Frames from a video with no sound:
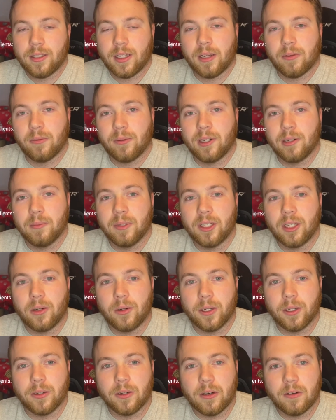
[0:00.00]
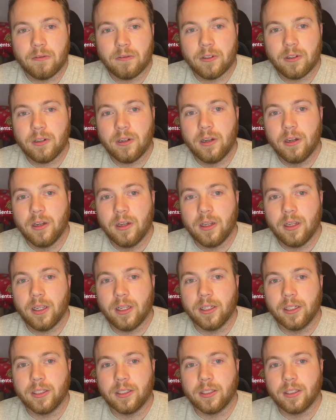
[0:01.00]
that we're going to be going over
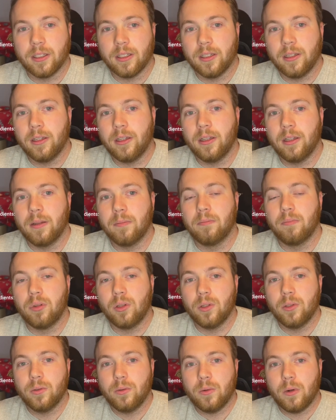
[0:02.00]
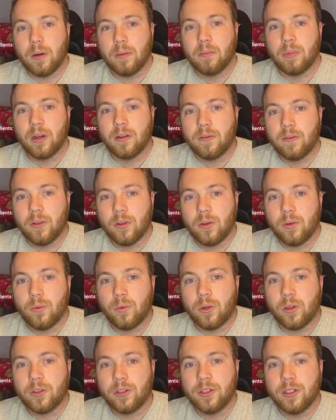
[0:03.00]
is Blue Buffalo
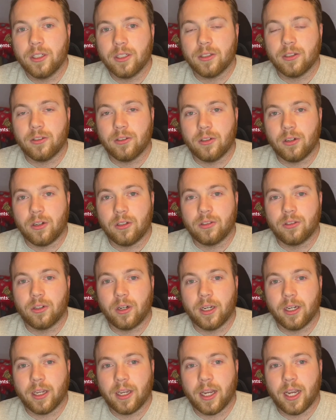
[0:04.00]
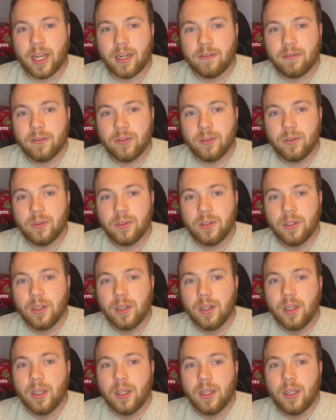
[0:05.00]
Wilderness Adult Dry Cat Food,
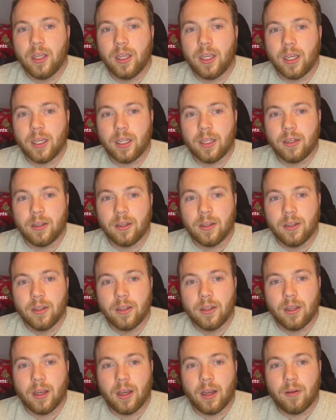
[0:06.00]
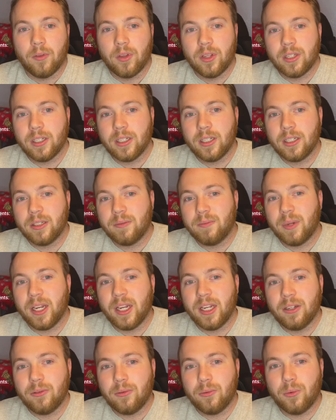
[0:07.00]
and this is
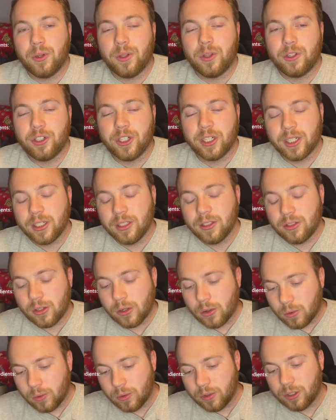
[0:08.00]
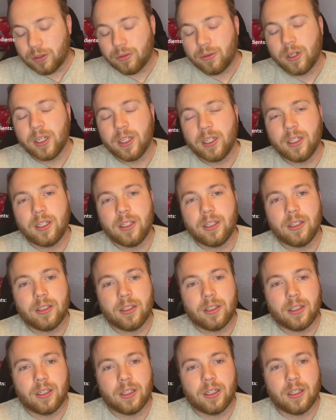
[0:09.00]
made with chicken. So when you're
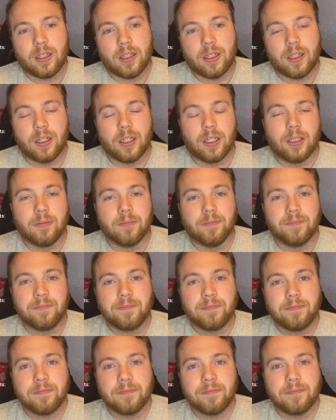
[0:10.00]
reading the